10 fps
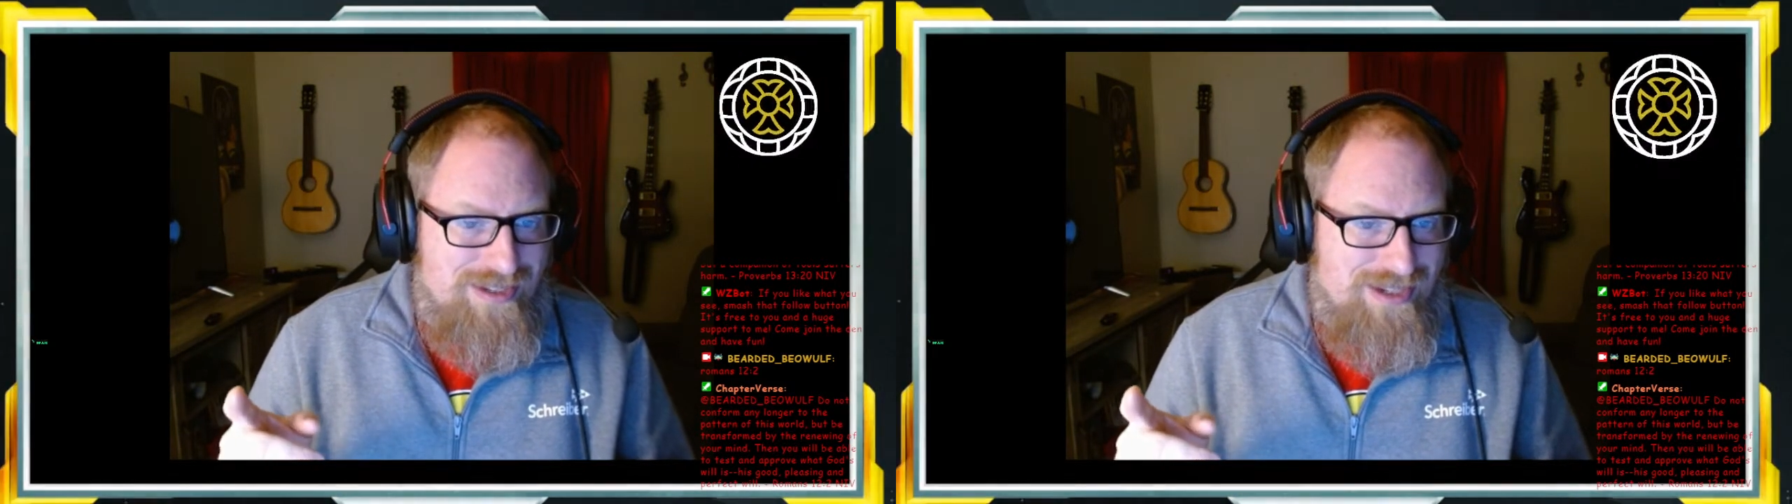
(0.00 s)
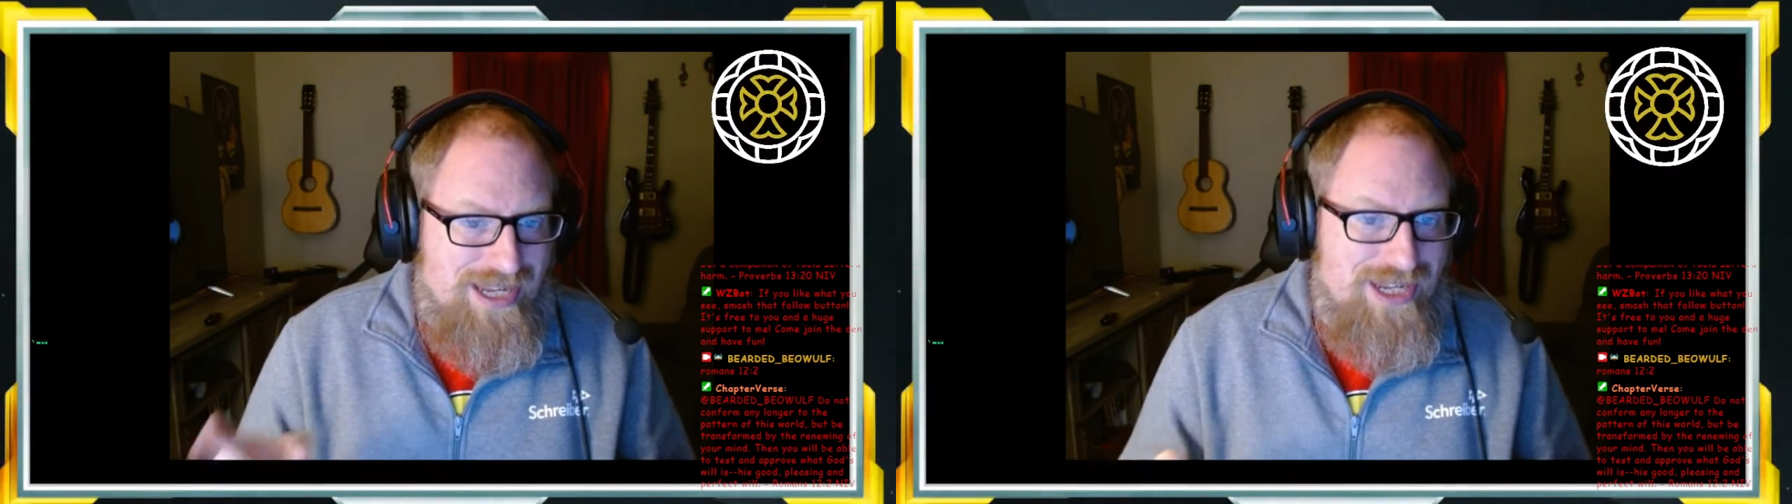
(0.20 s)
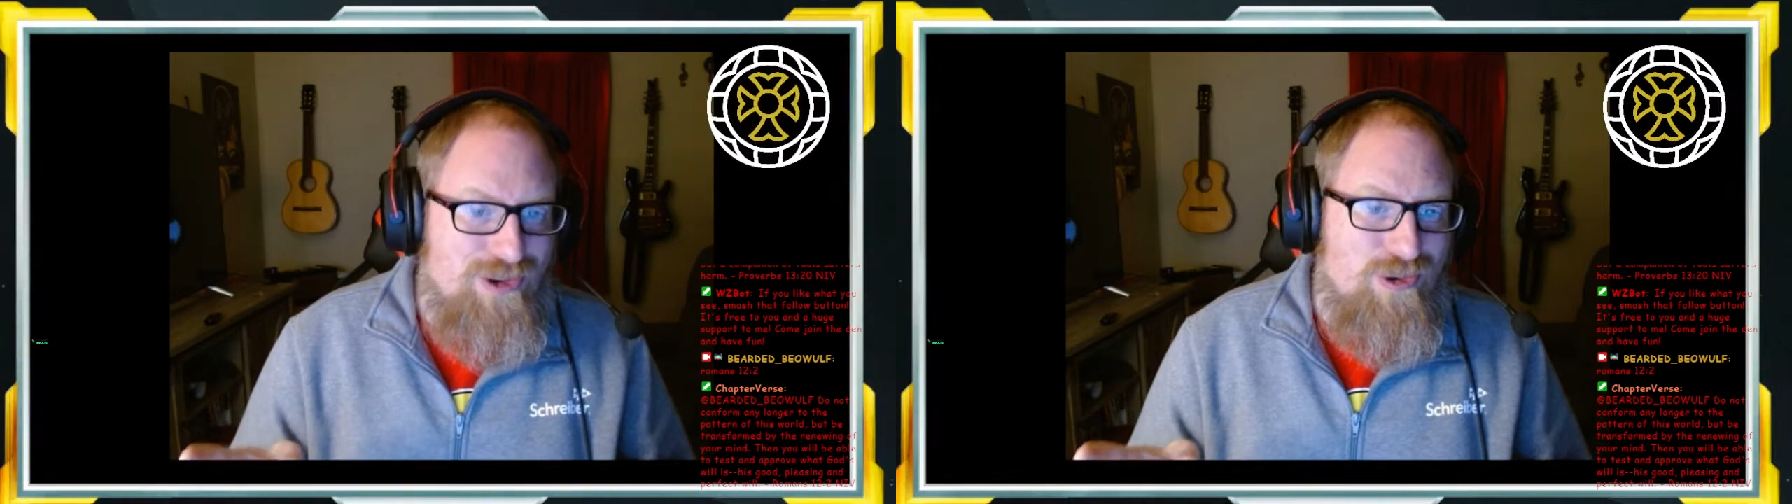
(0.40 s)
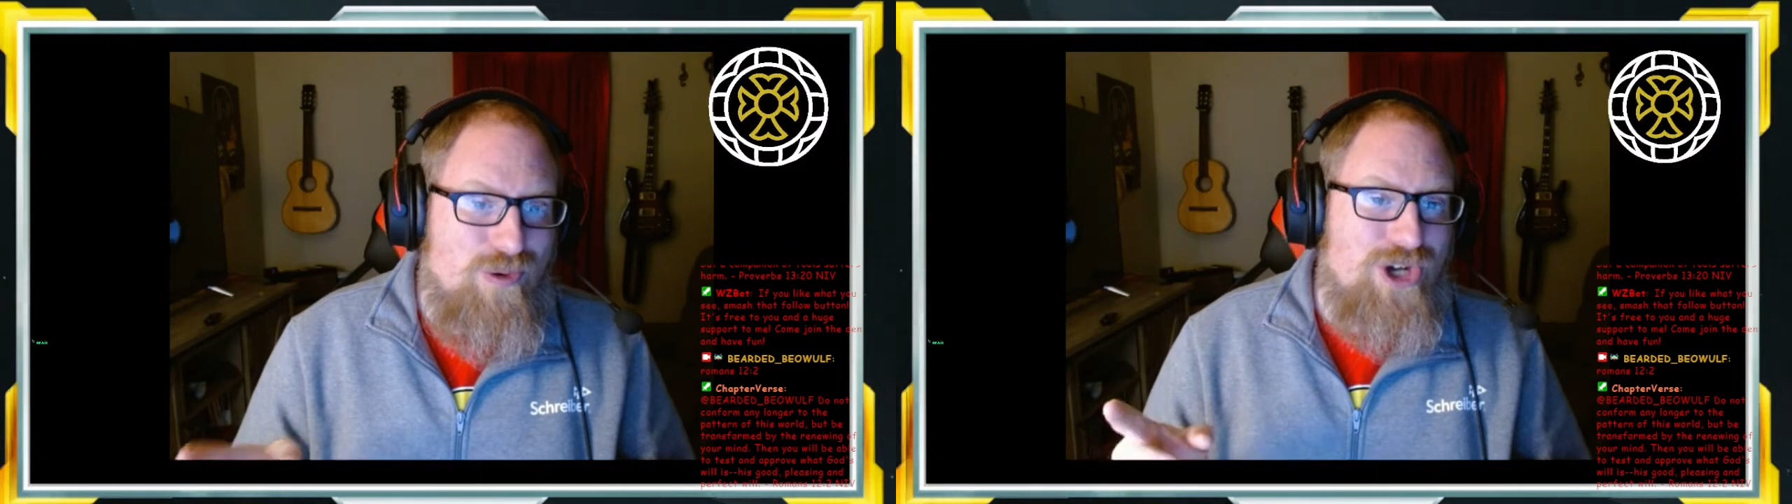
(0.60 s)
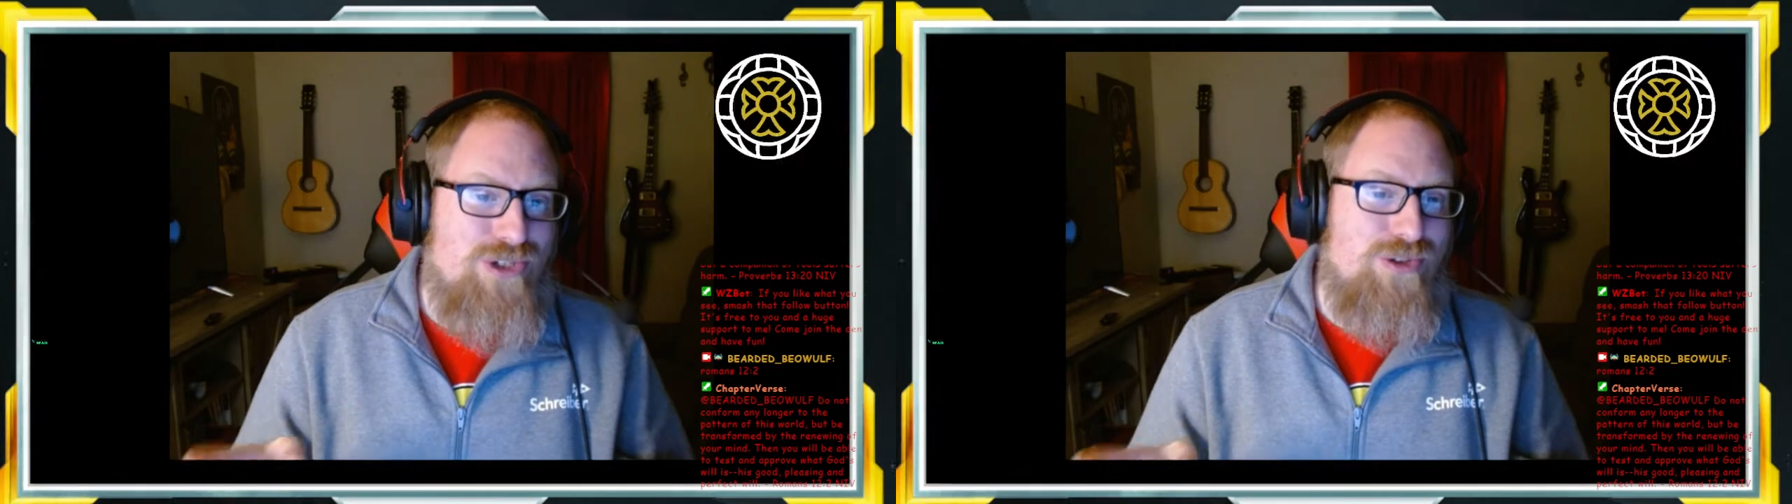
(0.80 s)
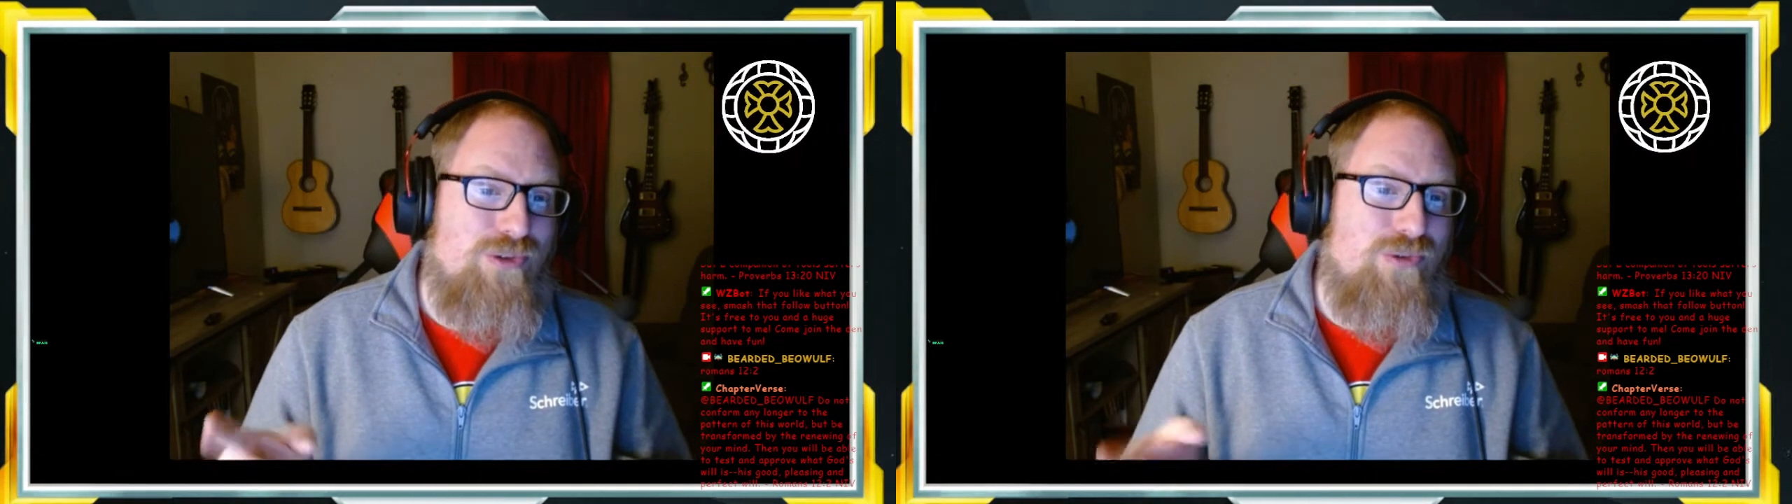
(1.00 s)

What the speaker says: "He who walks with the